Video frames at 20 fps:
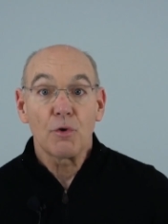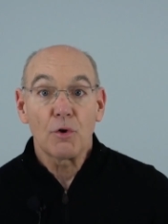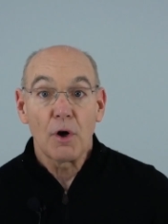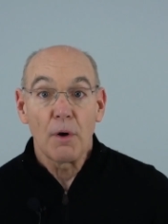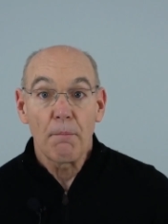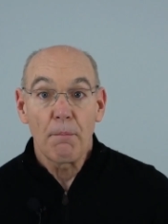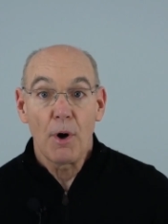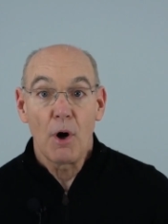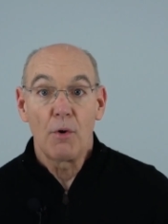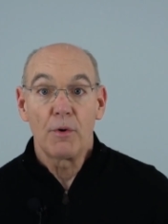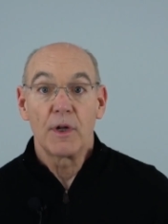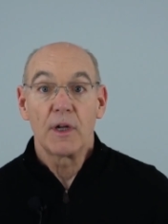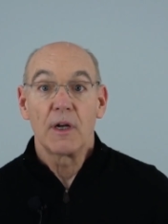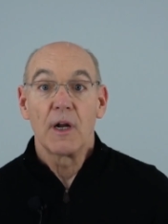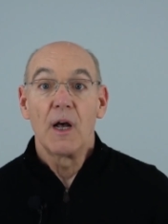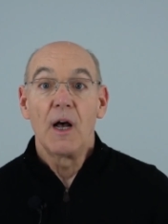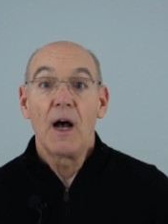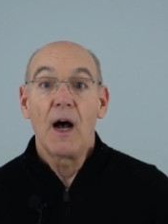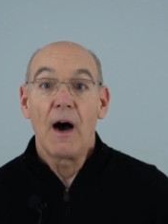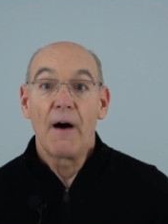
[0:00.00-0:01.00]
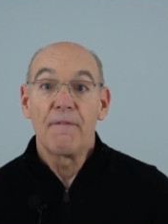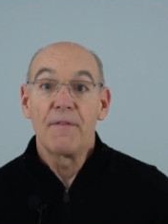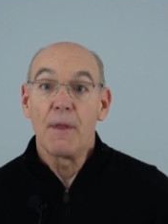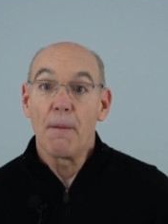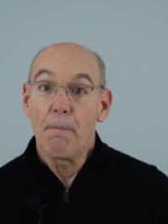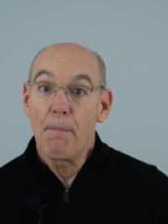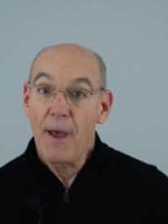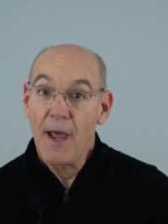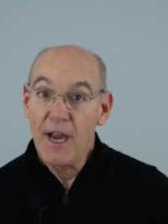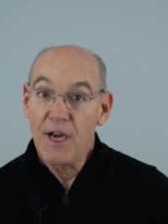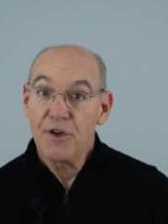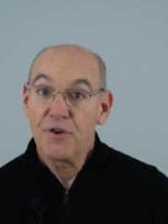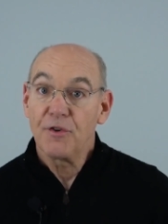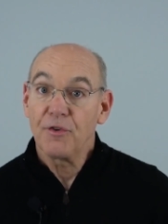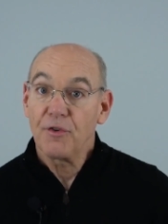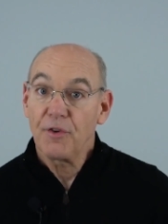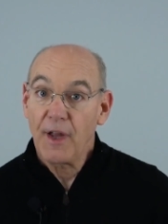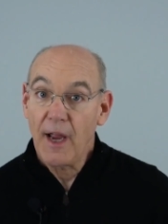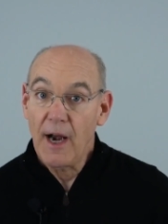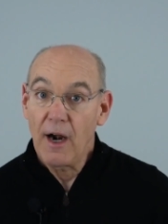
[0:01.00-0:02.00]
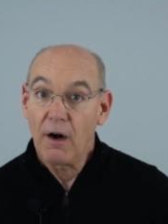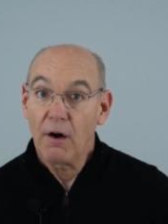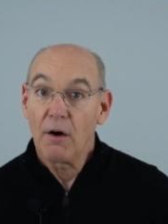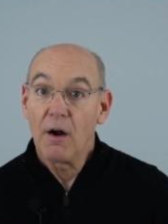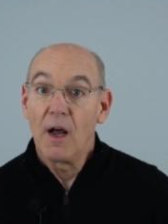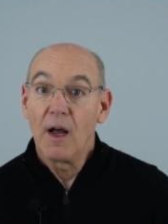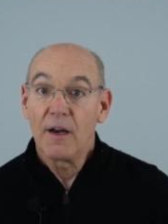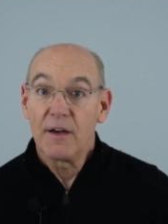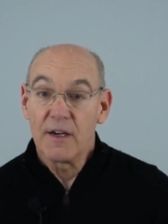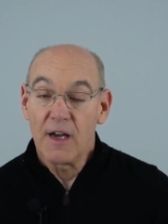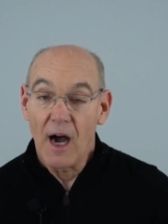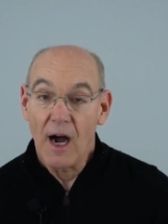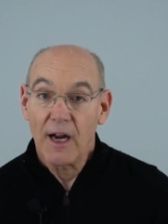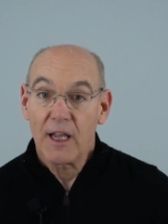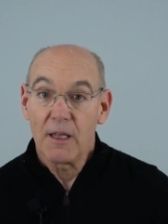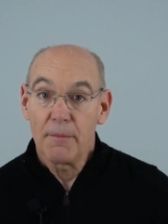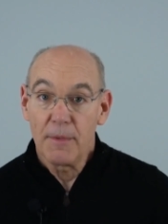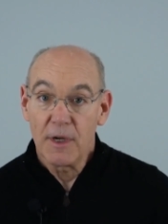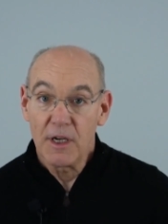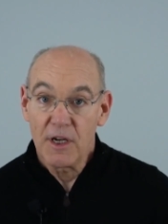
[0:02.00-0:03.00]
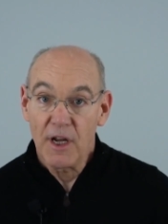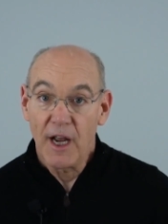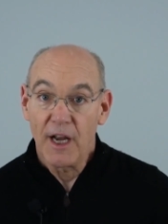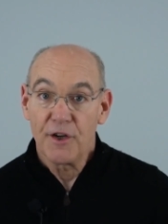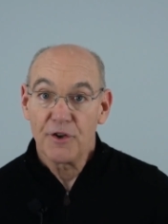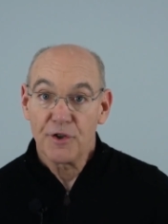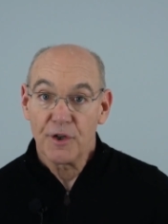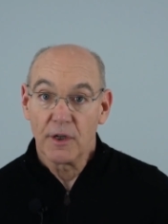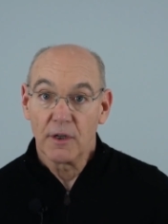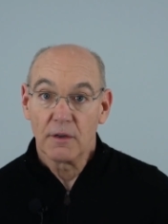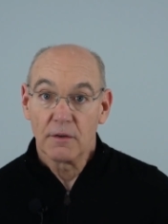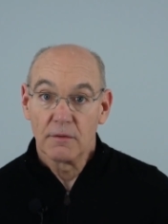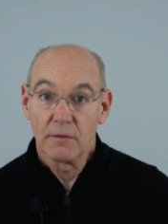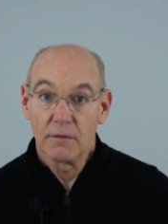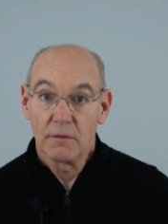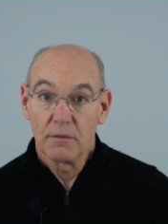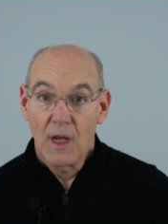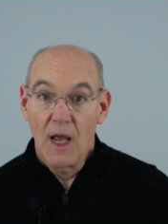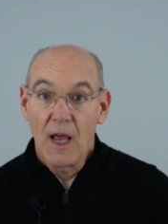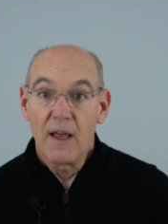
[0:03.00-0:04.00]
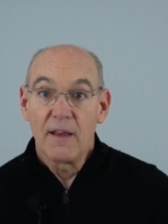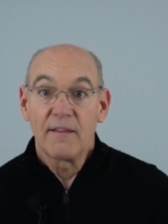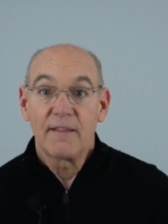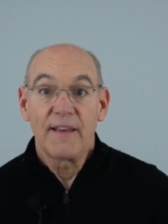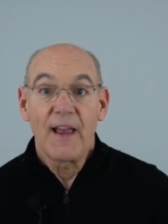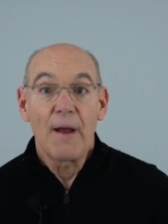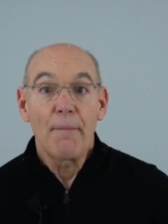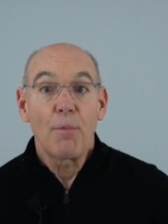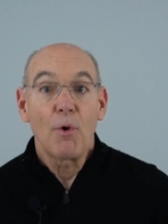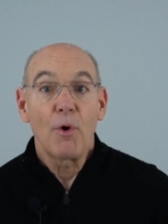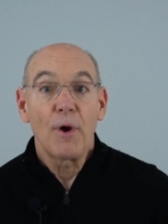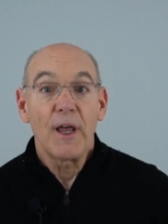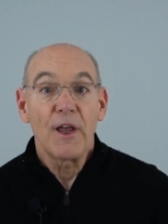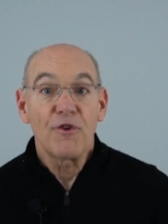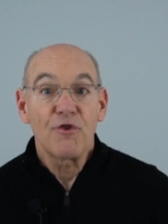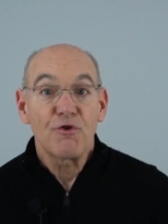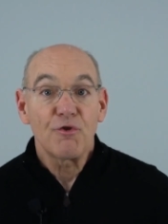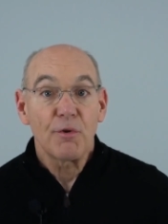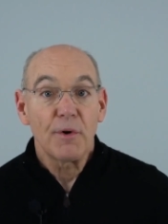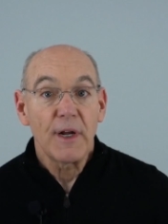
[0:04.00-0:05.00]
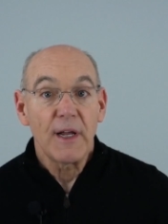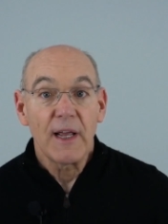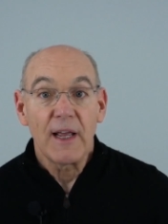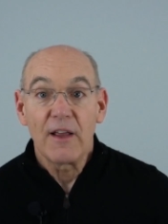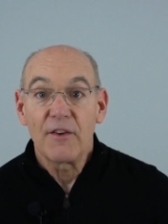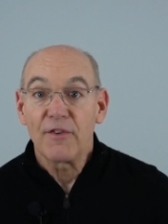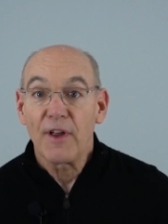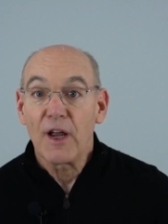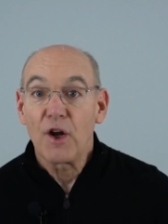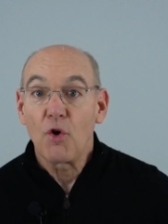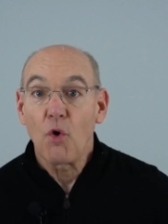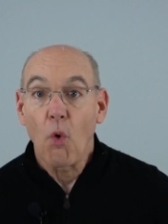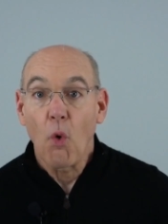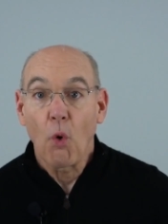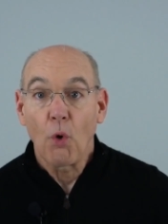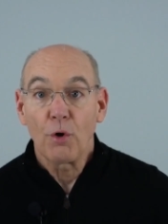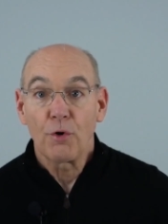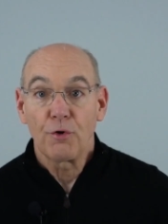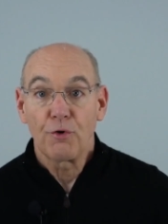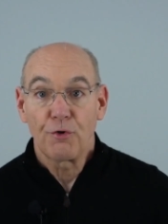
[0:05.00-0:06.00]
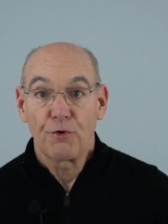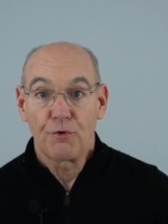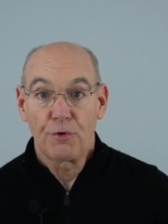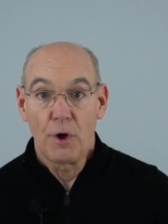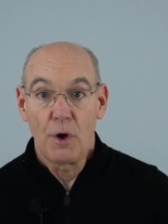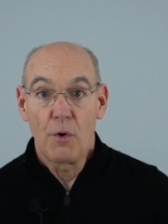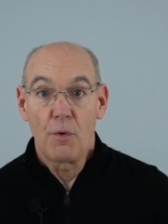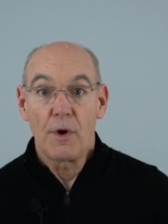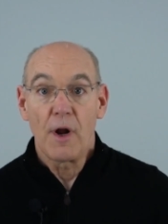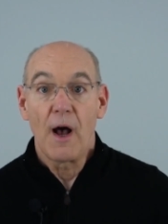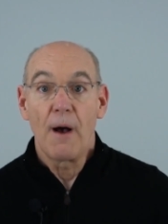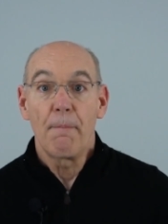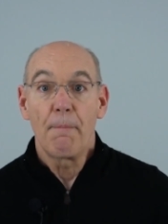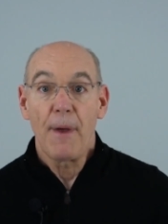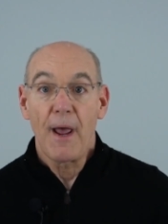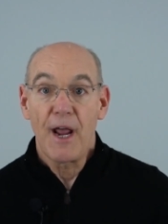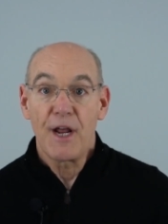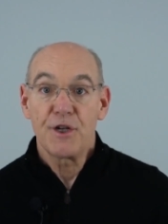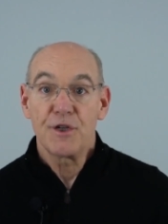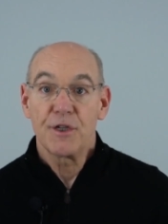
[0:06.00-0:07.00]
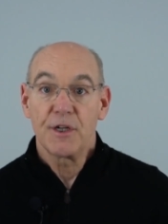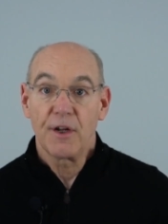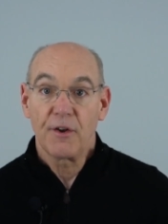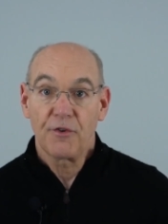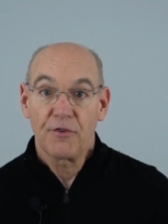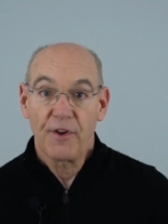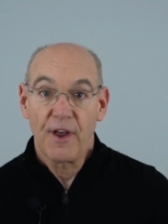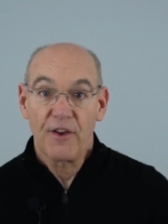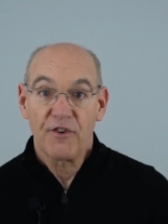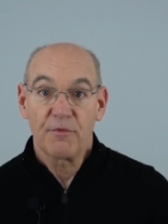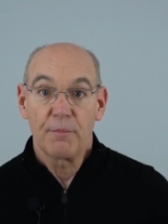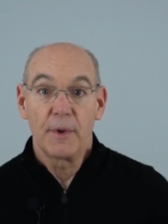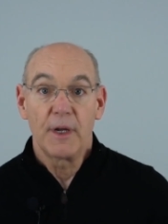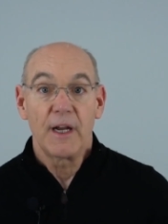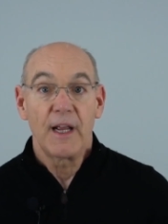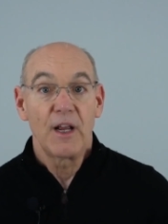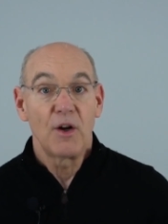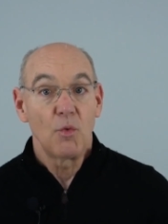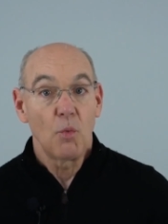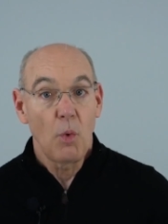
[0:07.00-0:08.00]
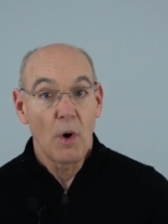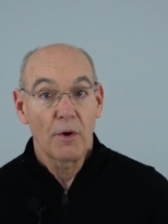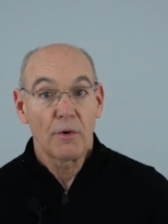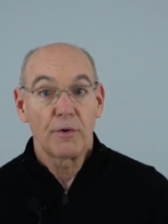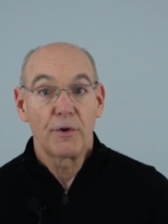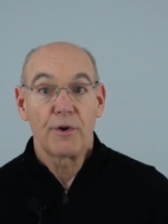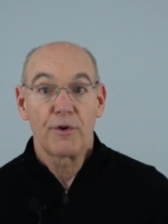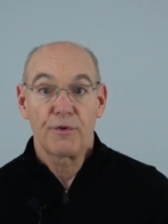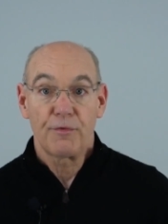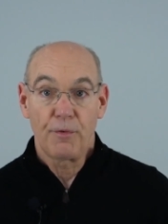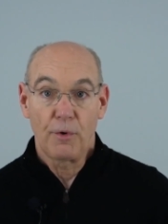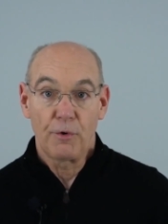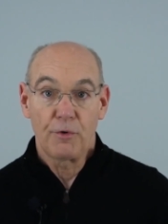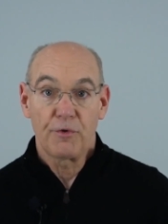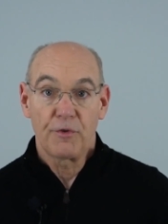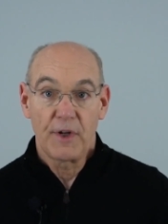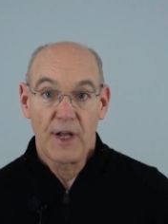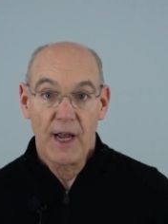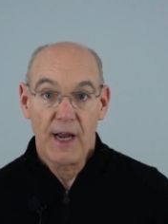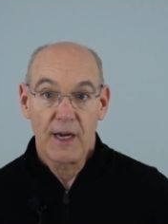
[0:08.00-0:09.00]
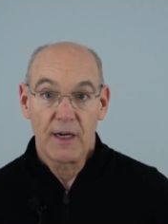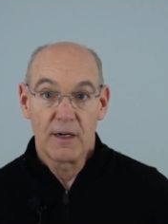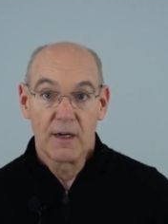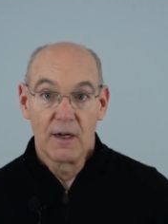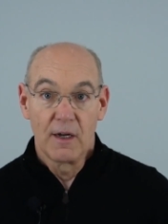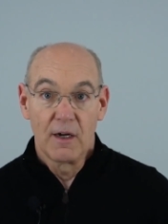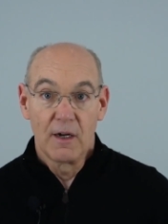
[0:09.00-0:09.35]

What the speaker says: component of the patient's care documentation. Sample history is a cornerstone of patient assessment in wilderness first aid,